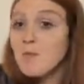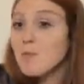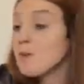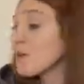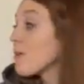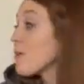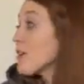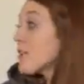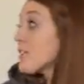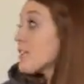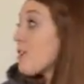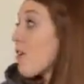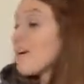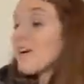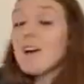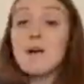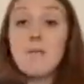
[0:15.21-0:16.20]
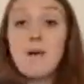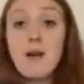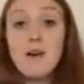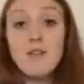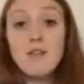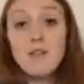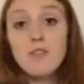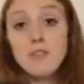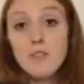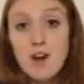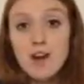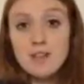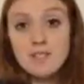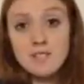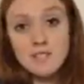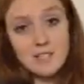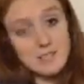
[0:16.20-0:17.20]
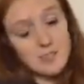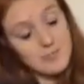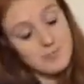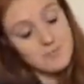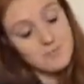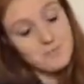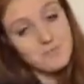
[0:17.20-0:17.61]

we're going to talk about the rock cycle.